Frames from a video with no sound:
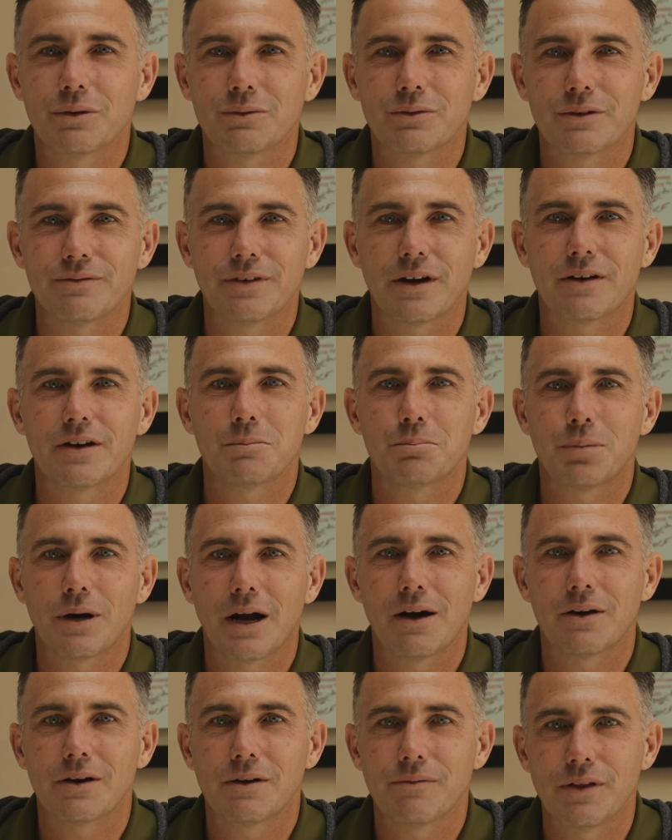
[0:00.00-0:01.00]
We were very
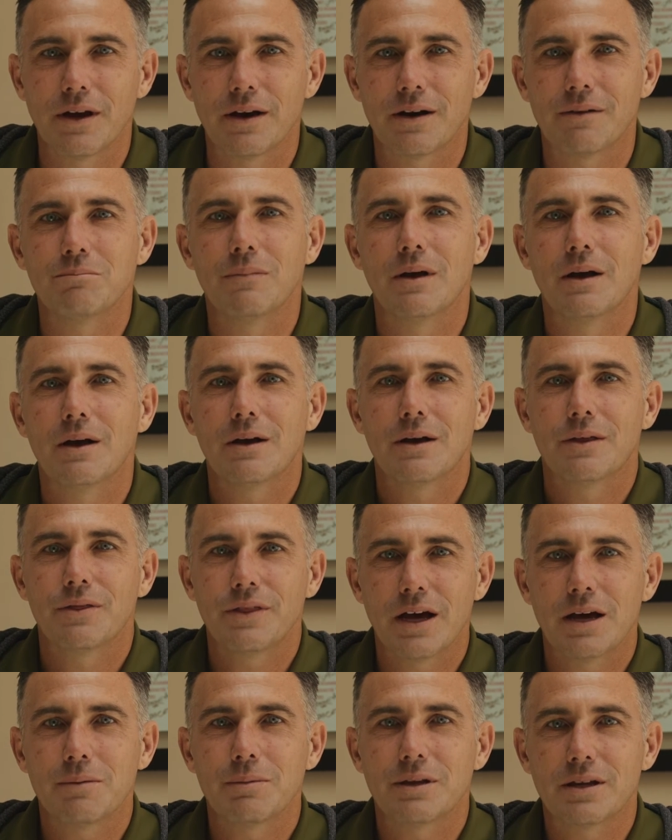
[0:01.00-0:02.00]
proud of them
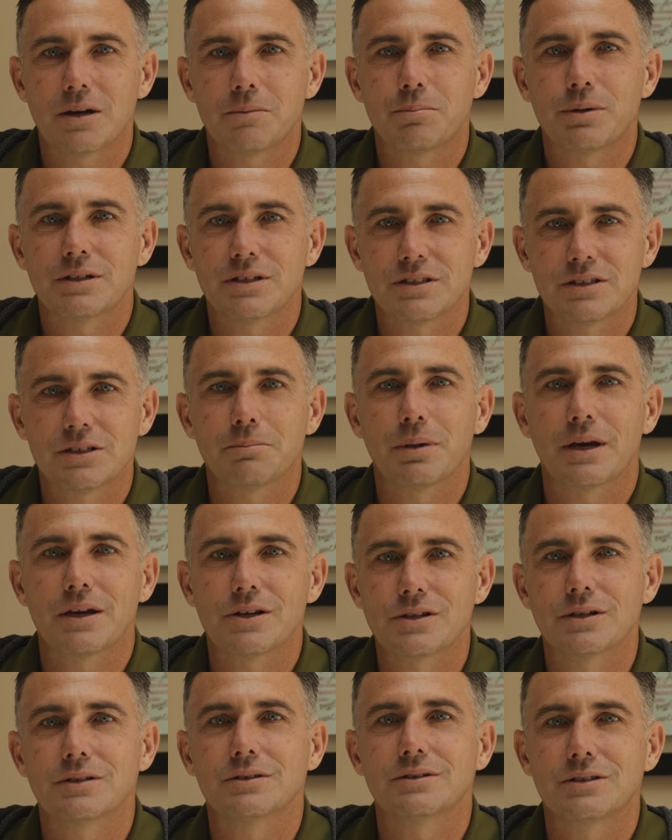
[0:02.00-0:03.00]
and their
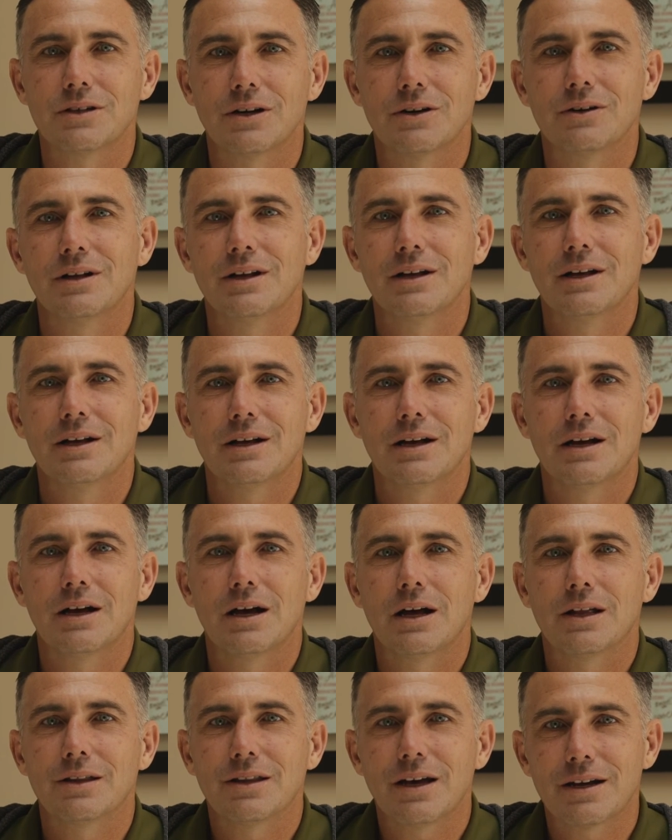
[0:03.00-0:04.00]
participation. So
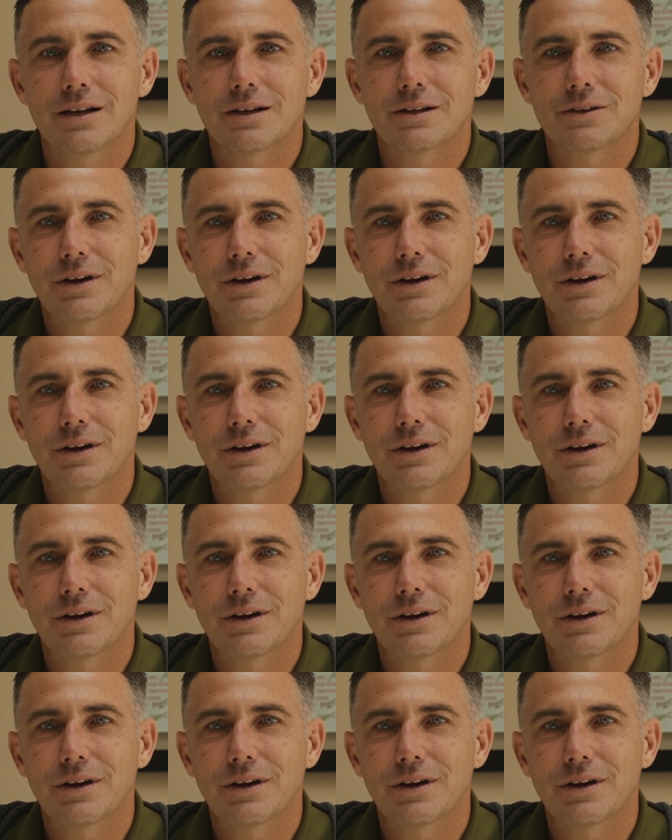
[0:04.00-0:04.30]
a lot of